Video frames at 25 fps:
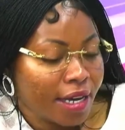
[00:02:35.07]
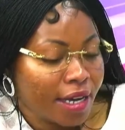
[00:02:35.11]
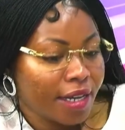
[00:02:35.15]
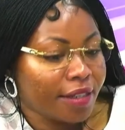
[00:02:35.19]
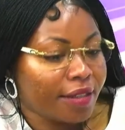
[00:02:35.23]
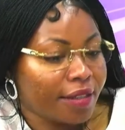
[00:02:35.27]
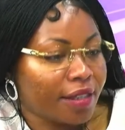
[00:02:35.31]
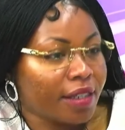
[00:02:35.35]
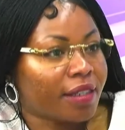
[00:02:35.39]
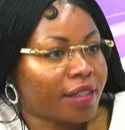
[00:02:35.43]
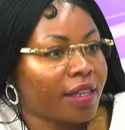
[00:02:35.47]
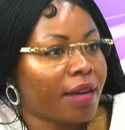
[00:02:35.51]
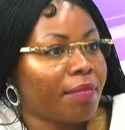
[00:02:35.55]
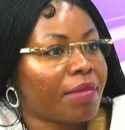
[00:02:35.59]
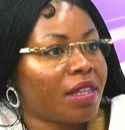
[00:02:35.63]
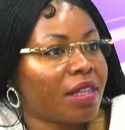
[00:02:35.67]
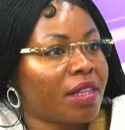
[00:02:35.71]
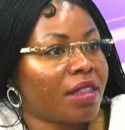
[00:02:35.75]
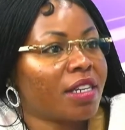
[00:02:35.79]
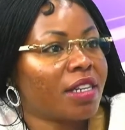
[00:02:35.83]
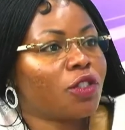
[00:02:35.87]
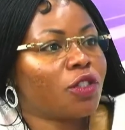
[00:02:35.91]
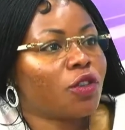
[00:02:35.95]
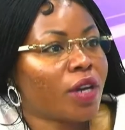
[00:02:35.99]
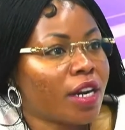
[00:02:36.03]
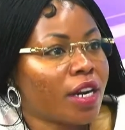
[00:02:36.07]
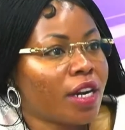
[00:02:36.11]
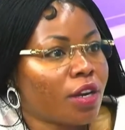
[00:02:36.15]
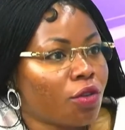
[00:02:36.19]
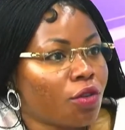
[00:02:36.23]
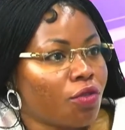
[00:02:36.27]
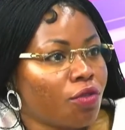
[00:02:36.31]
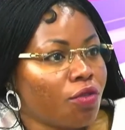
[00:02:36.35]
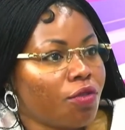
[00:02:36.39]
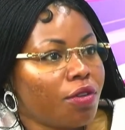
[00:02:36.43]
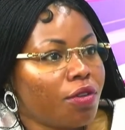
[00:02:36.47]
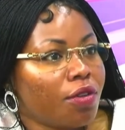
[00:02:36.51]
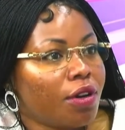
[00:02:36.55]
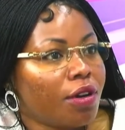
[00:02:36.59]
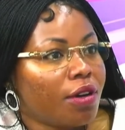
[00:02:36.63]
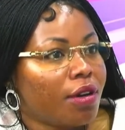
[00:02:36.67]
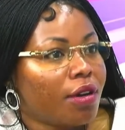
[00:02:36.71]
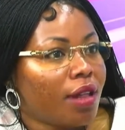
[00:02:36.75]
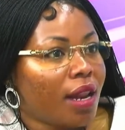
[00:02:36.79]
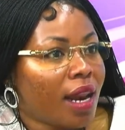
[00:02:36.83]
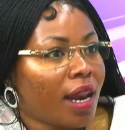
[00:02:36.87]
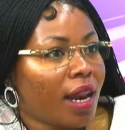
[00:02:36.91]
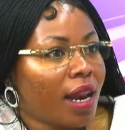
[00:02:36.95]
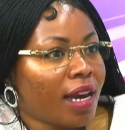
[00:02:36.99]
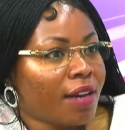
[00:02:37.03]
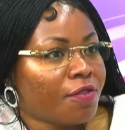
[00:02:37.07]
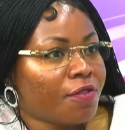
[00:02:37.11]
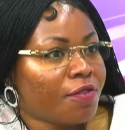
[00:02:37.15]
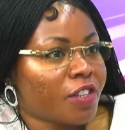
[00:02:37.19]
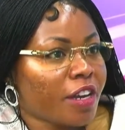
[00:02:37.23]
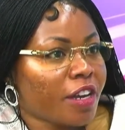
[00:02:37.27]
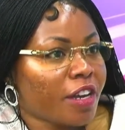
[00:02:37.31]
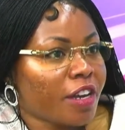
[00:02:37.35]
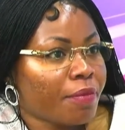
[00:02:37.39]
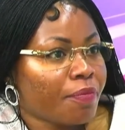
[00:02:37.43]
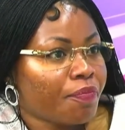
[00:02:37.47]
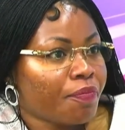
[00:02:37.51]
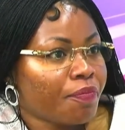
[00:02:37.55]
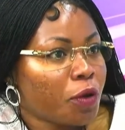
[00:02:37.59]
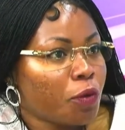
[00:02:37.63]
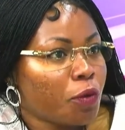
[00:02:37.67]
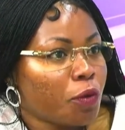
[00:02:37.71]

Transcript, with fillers: Is this something that you can do lifetime?